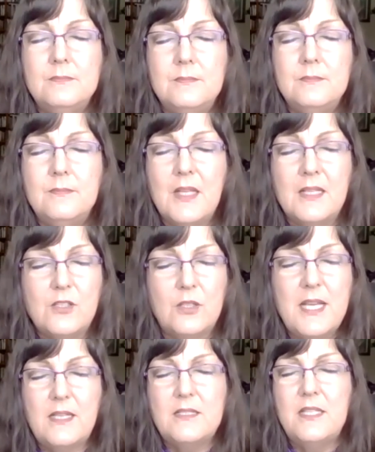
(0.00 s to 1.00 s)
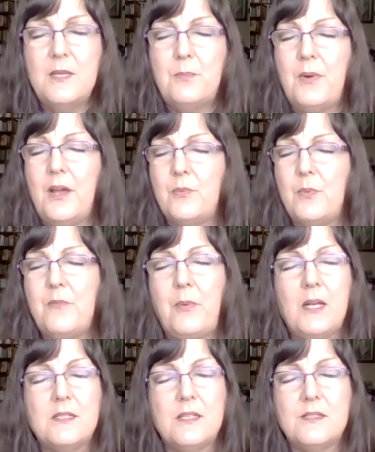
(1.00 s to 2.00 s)
As I'll take a deep breath. We've
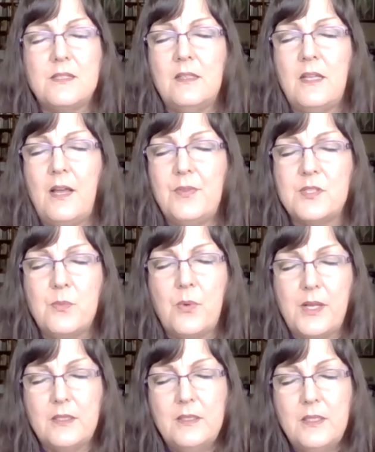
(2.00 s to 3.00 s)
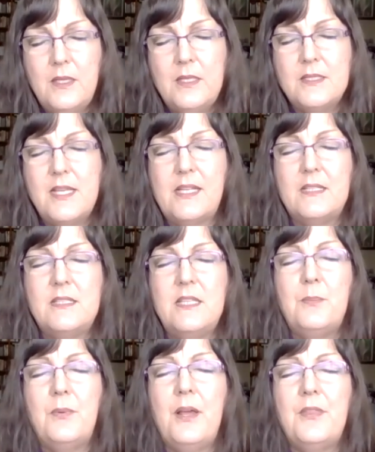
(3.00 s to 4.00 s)
processed a lot this morning. Take a
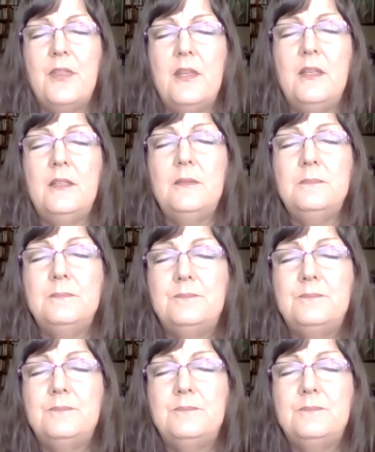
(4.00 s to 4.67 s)
deep breath in